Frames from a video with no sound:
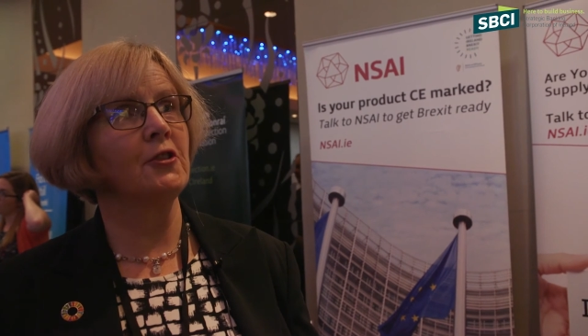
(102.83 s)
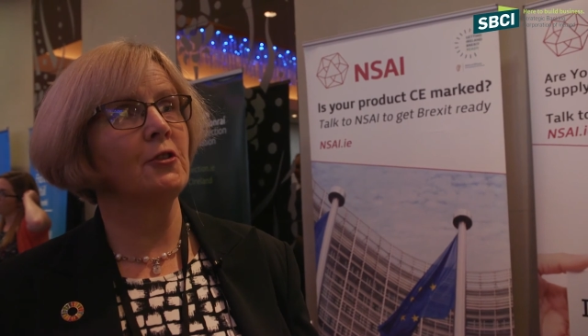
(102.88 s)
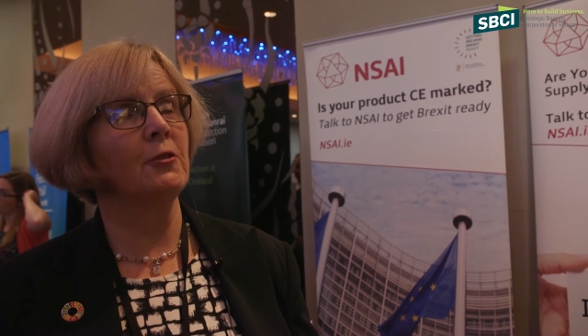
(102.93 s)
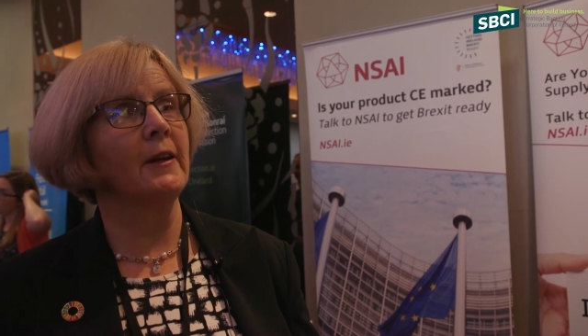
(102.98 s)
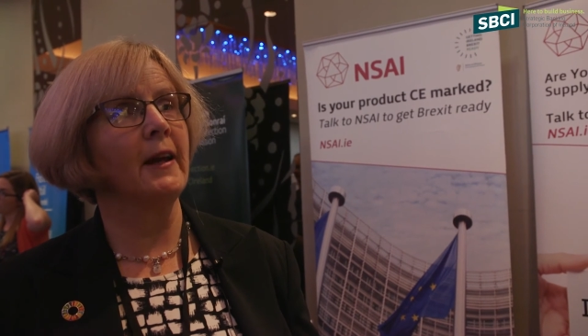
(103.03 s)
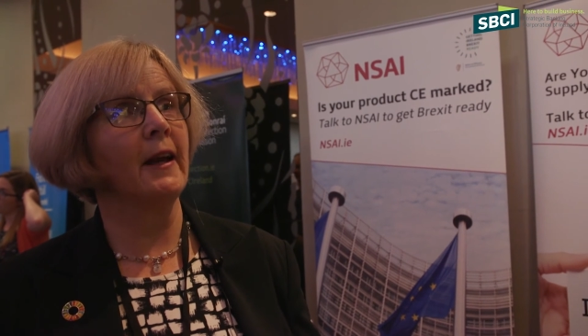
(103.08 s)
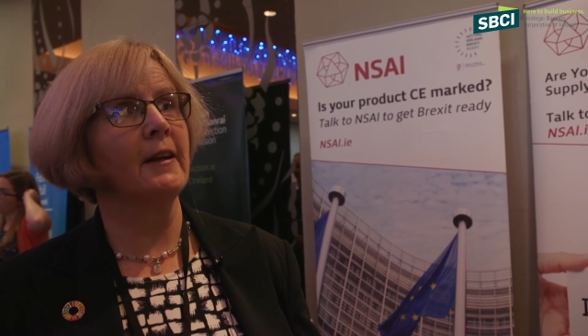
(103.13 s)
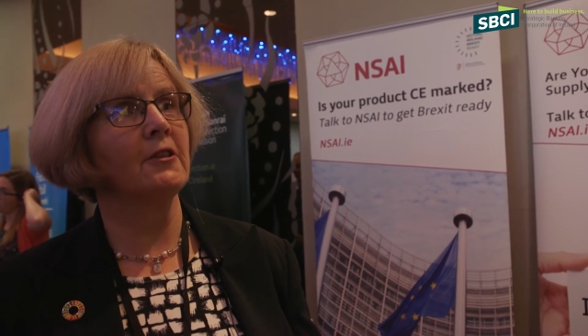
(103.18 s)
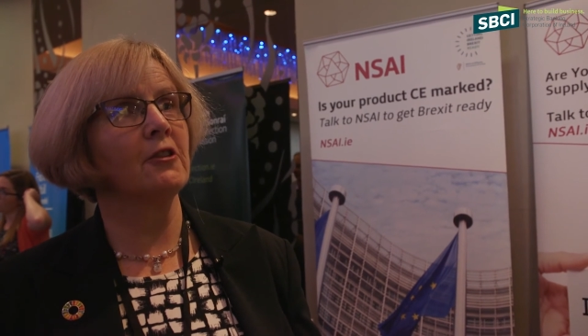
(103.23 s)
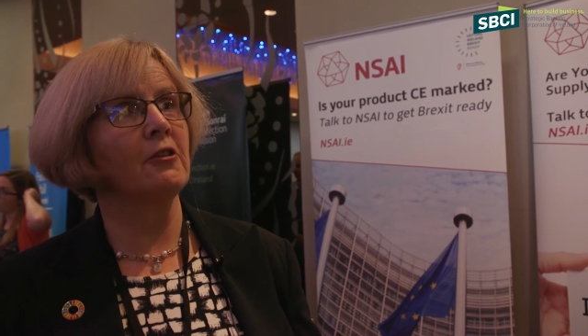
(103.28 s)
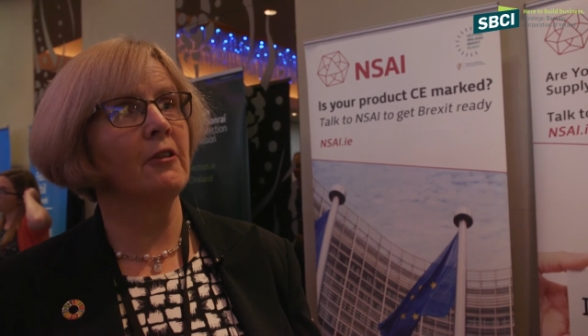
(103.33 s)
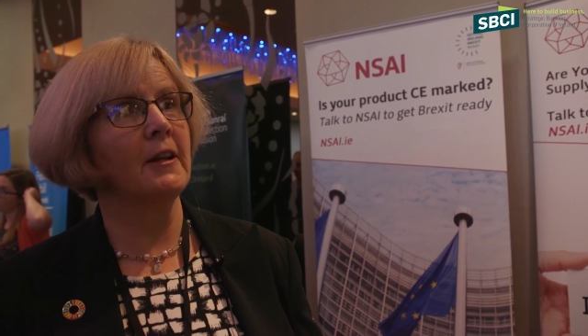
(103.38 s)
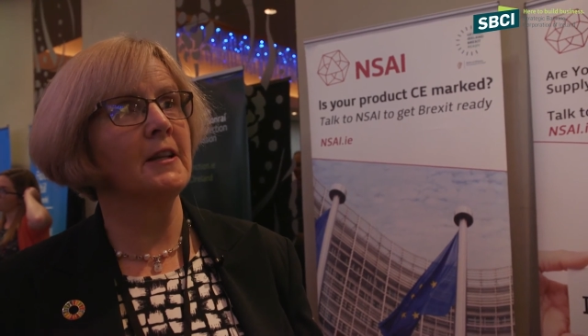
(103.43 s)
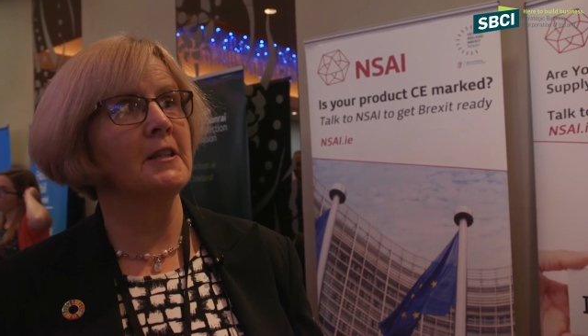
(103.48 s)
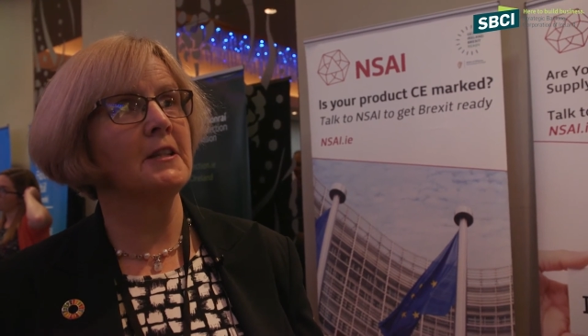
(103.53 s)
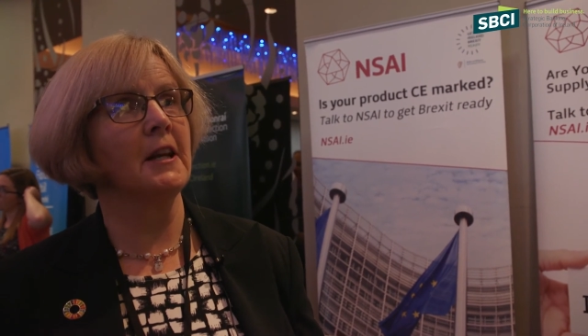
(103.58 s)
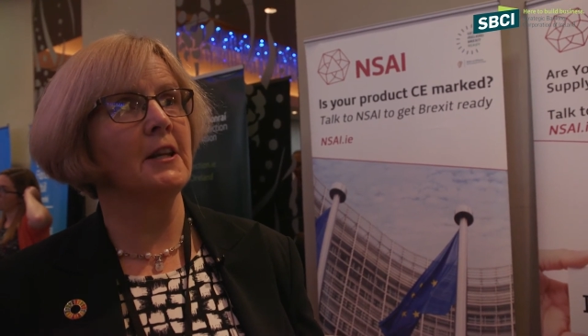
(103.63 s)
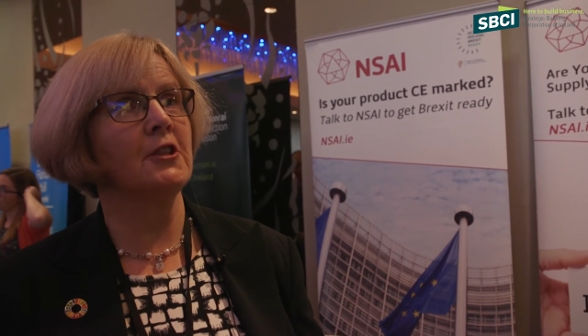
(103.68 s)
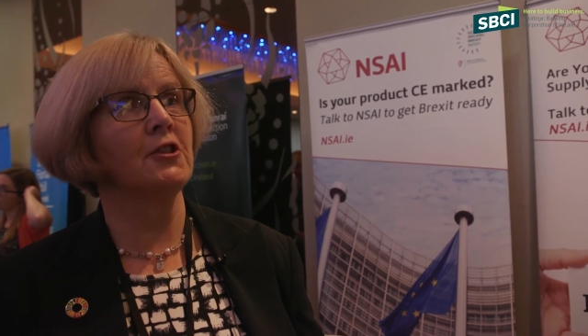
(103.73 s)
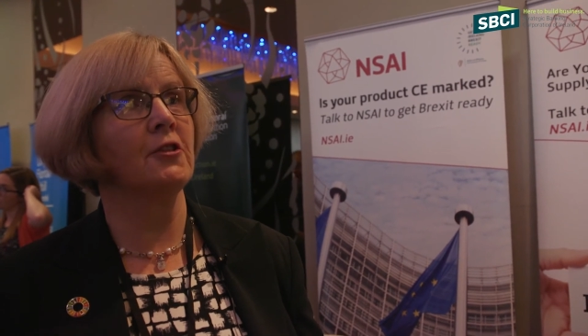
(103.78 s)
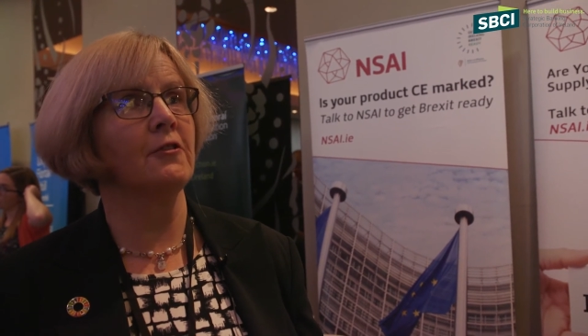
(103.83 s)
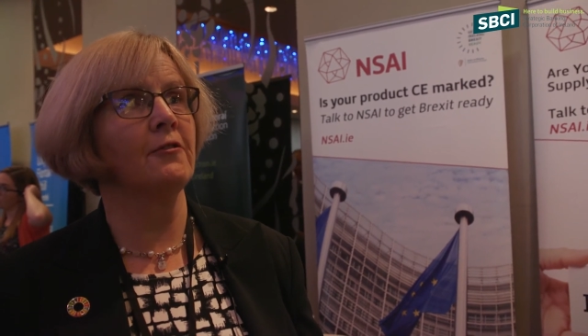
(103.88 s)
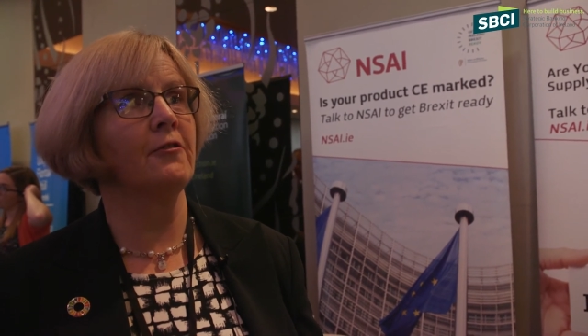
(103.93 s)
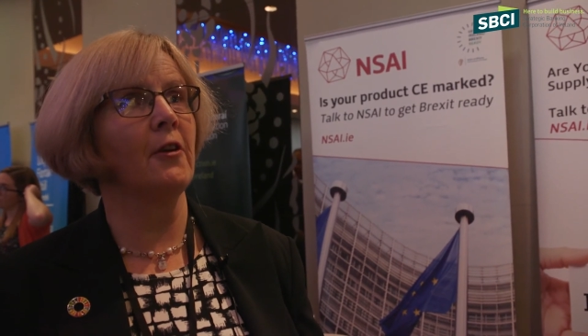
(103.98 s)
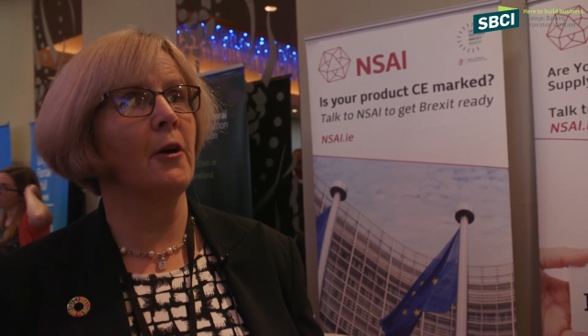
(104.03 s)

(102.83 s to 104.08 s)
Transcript: to get accreditation